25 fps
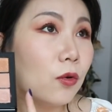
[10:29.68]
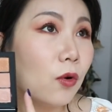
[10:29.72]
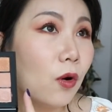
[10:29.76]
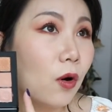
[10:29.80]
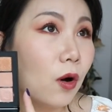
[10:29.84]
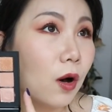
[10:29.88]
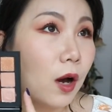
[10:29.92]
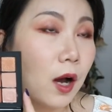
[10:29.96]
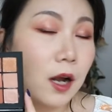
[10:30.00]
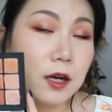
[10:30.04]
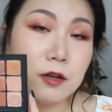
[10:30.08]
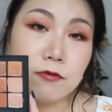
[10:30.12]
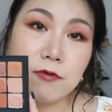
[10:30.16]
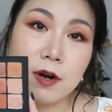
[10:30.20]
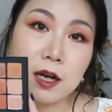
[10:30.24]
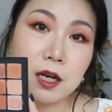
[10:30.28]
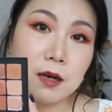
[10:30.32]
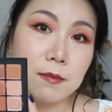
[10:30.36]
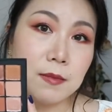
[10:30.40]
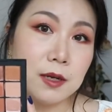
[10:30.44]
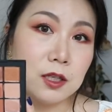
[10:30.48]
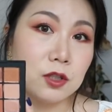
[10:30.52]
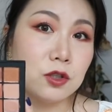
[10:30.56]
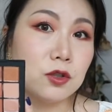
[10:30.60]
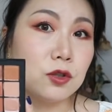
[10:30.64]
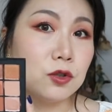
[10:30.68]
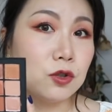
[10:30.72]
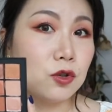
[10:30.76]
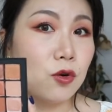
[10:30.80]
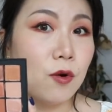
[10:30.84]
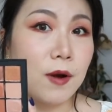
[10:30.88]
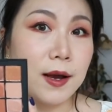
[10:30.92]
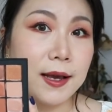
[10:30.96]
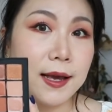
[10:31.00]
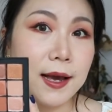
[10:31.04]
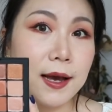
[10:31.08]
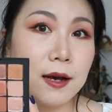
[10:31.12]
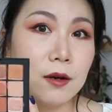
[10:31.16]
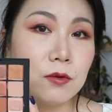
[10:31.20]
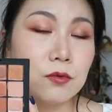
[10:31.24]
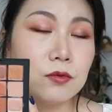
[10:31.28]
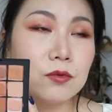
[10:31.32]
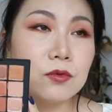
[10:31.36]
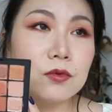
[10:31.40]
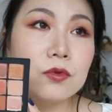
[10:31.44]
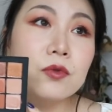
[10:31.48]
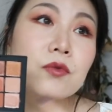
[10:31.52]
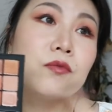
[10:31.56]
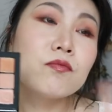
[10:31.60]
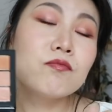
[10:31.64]
I highly recommend to try
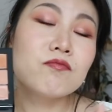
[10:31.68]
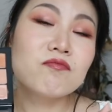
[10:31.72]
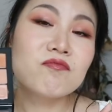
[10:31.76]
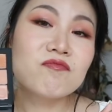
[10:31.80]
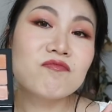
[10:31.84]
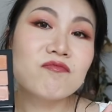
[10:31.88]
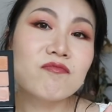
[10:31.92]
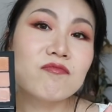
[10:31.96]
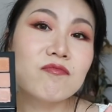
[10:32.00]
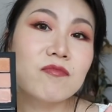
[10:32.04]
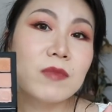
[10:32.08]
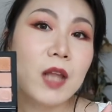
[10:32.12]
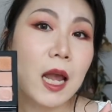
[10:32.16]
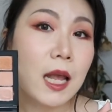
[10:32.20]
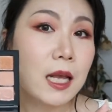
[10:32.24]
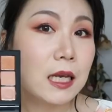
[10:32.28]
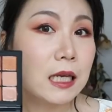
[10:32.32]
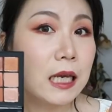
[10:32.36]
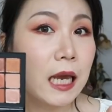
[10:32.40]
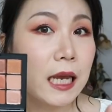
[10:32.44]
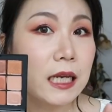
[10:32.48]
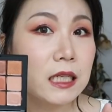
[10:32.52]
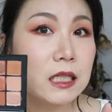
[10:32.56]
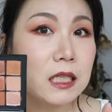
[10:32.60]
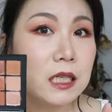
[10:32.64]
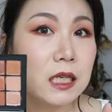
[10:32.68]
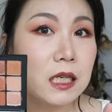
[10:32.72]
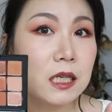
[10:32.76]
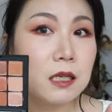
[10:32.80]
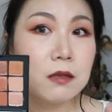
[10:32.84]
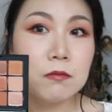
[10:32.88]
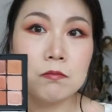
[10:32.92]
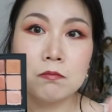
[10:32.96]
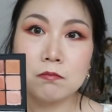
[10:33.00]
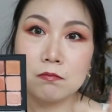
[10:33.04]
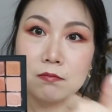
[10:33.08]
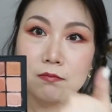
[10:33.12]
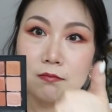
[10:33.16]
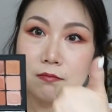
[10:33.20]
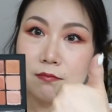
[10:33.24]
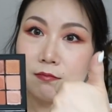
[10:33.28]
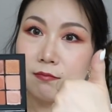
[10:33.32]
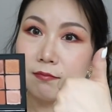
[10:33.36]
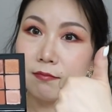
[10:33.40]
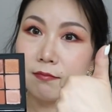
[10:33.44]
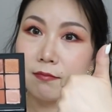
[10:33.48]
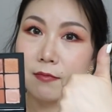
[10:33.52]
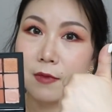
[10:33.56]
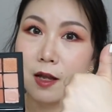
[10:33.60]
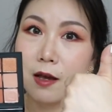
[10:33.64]
out. Katie,
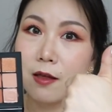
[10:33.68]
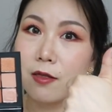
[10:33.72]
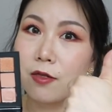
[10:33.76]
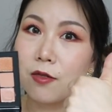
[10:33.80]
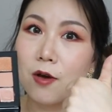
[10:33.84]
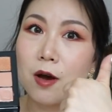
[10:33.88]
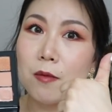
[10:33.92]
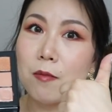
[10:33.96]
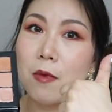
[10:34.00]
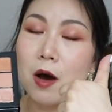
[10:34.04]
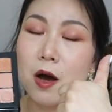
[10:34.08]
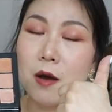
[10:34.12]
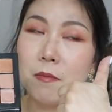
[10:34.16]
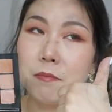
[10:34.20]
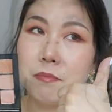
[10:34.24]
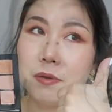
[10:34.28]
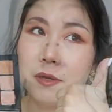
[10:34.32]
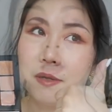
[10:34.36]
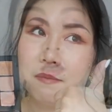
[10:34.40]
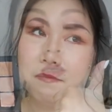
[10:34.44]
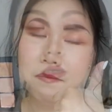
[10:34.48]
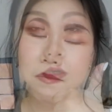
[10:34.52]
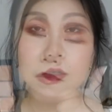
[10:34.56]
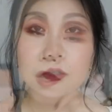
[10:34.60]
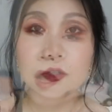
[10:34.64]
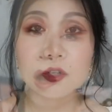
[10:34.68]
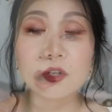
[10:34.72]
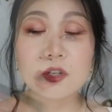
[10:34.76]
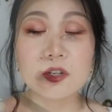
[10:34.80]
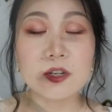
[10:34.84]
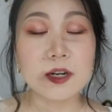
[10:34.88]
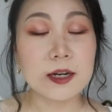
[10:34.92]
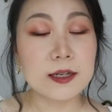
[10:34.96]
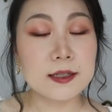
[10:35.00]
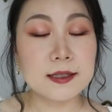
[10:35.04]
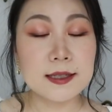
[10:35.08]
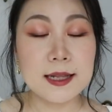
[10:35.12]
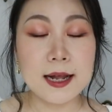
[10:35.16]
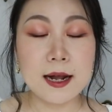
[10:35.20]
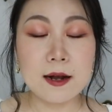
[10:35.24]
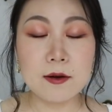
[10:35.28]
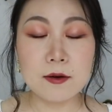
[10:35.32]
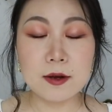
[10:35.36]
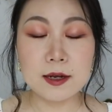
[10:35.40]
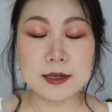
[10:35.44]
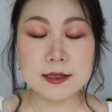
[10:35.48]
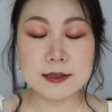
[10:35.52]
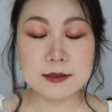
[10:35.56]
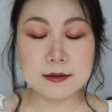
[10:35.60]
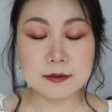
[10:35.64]
thumb up. So guys, now
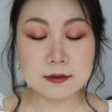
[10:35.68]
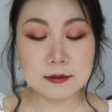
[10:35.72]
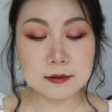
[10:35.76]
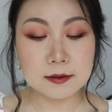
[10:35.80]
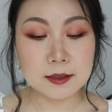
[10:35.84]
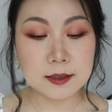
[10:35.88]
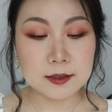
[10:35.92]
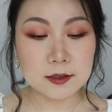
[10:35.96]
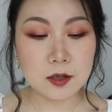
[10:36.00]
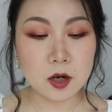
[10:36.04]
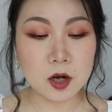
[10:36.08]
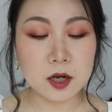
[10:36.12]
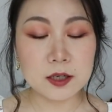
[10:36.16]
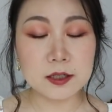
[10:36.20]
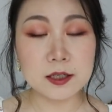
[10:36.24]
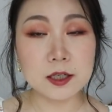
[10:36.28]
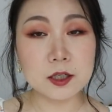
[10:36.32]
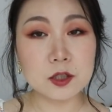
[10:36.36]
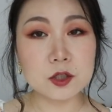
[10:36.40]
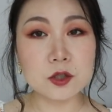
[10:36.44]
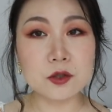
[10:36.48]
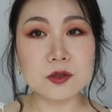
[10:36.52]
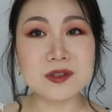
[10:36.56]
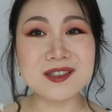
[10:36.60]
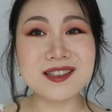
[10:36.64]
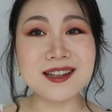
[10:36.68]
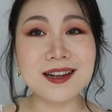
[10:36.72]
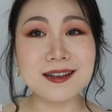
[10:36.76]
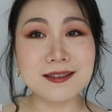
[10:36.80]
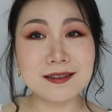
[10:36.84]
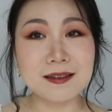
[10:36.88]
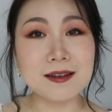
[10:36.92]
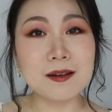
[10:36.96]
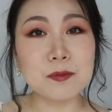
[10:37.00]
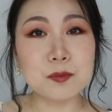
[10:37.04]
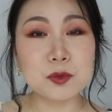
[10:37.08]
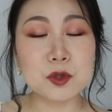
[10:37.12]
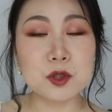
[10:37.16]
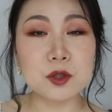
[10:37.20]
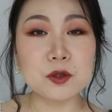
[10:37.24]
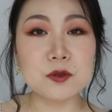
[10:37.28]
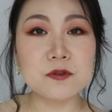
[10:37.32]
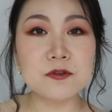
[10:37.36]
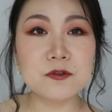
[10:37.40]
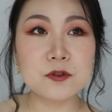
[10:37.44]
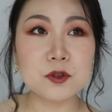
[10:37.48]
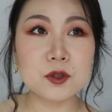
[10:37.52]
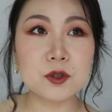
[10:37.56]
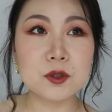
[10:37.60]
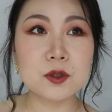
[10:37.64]
I decided to stand up to
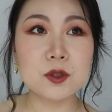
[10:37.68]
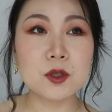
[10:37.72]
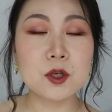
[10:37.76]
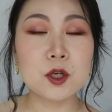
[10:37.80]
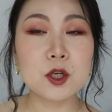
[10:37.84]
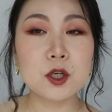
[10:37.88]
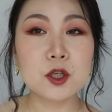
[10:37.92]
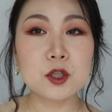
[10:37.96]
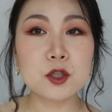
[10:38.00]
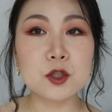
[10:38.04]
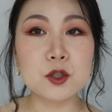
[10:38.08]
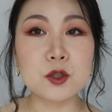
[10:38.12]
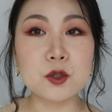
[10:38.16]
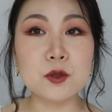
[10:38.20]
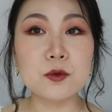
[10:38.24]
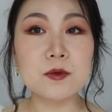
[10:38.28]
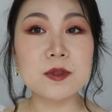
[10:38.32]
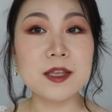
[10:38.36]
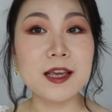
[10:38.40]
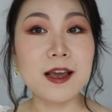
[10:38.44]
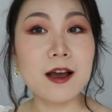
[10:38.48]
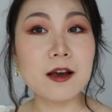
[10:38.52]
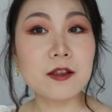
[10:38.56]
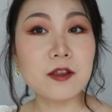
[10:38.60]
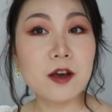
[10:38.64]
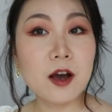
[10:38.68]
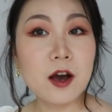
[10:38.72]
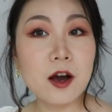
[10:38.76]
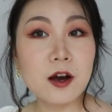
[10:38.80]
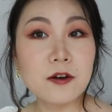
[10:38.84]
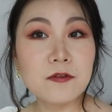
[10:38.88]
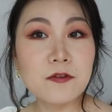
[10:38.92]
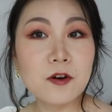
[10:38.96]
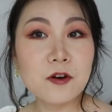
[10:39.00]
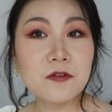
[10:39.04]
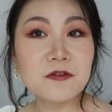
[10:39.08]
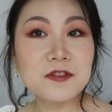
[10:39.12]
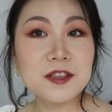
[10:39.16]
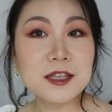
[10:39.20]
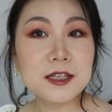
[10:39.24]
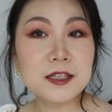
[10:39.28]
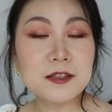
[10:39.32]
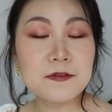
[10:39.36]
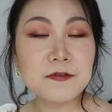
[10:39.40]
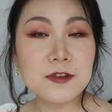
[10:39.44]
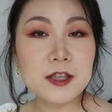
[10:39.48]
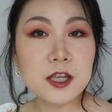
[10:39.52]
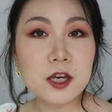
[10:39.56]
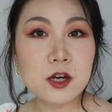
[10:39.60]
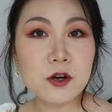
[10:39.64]
do the other half of this
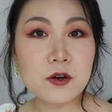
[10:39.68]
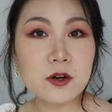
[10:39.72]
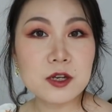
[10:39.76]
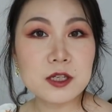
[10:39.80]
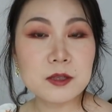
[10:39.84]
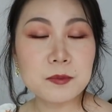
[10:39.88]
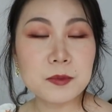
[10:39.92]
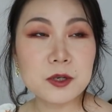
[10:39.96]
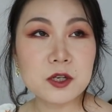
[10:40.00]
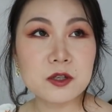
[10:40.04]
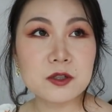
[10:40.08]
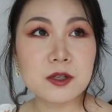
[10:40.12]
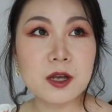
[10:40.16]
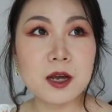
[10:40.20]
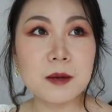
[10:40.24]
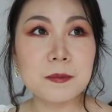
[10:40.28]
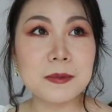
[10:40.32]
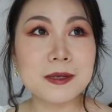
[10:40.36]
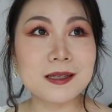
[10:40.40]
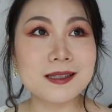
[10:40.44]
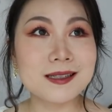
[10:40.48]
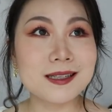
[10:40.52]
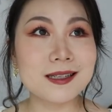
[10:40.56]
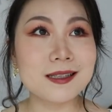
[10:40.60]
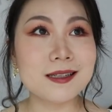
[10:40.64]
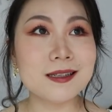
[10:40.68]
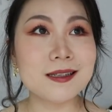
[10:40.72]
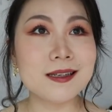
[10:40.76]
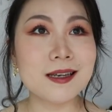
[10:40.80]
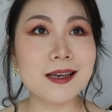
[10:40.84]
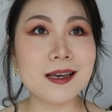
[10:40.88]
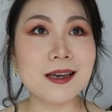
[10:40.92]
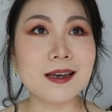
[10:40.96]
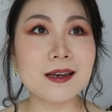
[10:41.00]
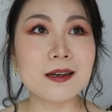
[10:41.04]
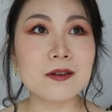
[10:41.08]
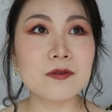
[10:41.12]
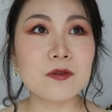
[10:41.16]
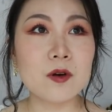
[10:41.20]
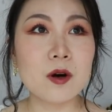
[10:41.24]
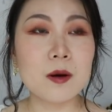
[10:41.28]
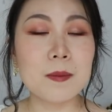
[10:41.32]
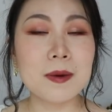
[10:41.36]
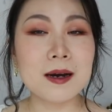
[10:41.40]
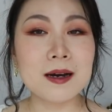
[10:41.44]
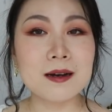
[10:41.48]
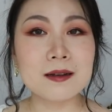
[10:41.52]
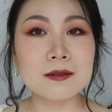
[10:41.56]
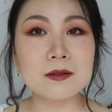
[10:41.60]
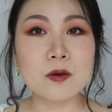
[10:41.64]
video, is because I've been sitting here for
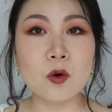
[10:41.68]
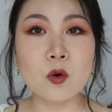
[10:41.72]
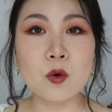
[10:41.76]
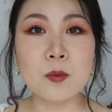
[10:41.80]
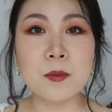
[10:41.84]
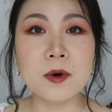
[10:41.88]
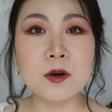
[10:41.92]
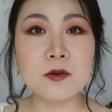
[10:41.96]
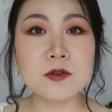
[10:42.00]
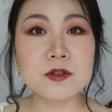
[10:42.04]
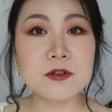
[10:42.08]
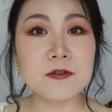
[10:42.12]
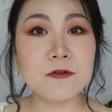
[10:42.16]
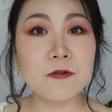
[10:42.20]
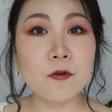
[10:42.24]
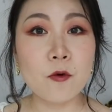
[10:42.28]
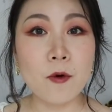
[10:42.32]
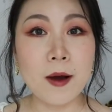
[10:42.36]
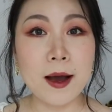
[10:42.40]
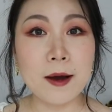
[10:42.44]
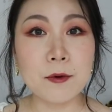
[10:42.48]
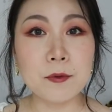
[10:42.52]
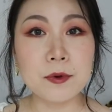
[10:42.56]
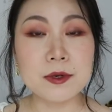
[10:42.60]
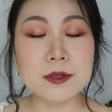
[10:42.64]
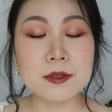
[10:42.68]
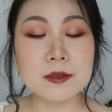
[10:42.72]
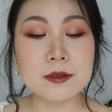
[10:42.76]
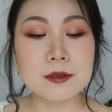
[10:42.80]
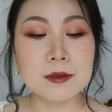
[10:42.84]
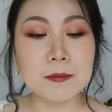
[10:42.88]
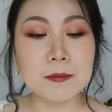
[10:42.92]
about almost 4 hours.